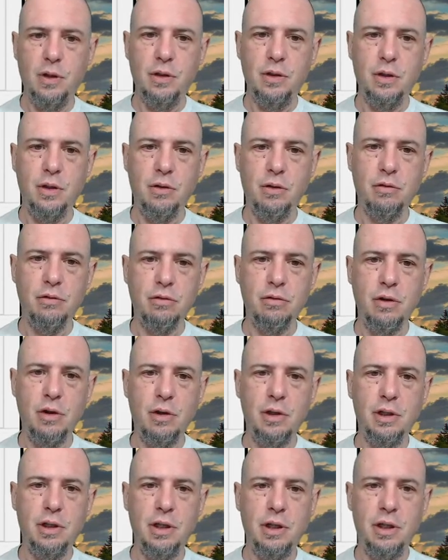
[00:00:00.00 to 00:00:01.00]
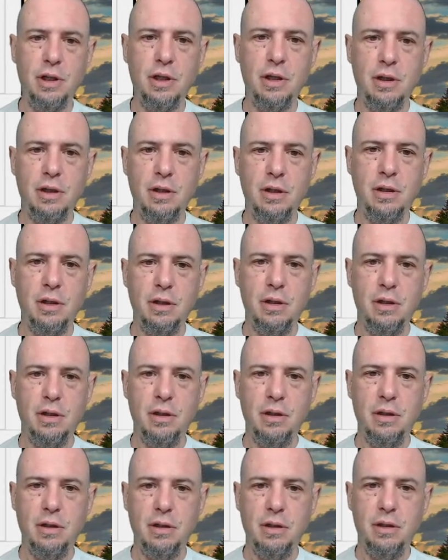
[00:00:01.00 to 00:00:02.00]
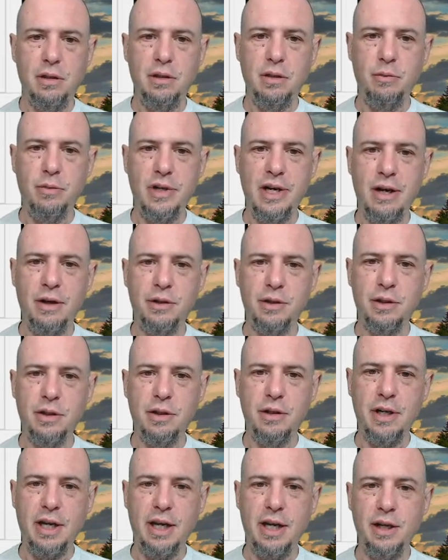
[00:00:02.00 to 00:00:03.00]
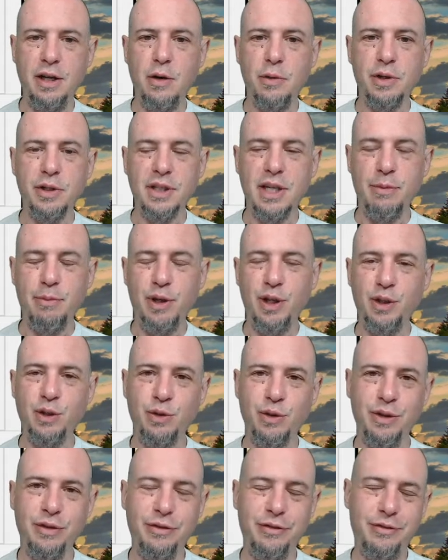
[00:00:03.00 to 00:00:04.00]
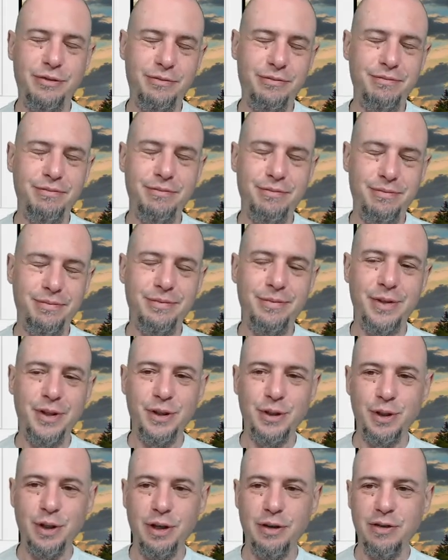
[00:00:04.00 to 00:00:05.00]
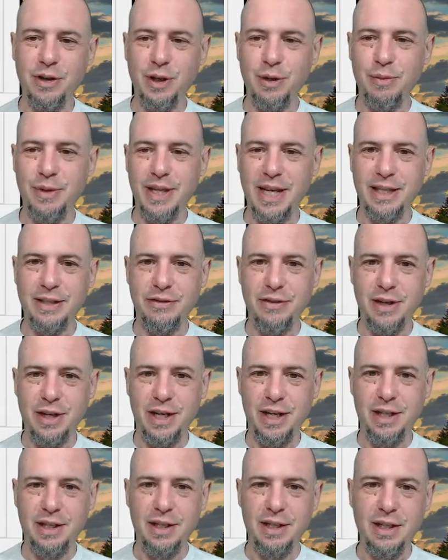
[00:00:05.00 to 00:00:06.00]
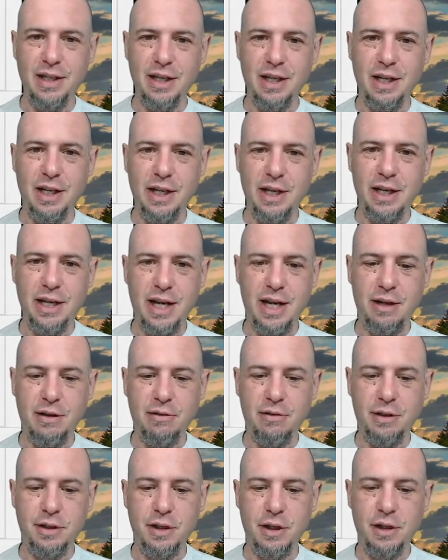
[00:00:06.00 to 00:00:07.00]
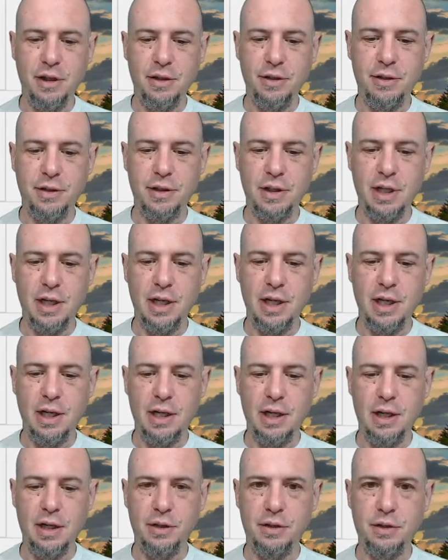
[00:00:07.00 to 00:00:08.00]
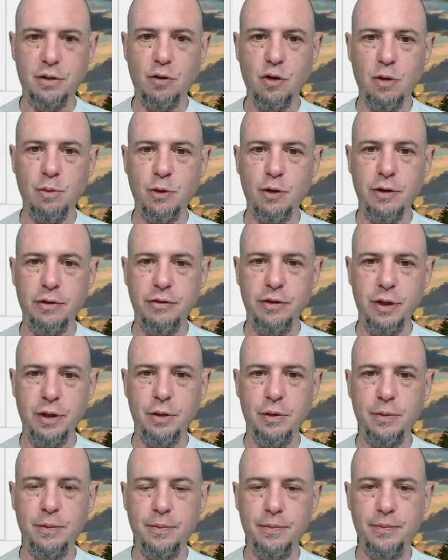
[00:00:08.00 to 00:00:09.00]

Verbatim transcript: so controller, browser, and I know we're skipping sort of the server, but that's fine. Uh, and it returns a scoreboard view.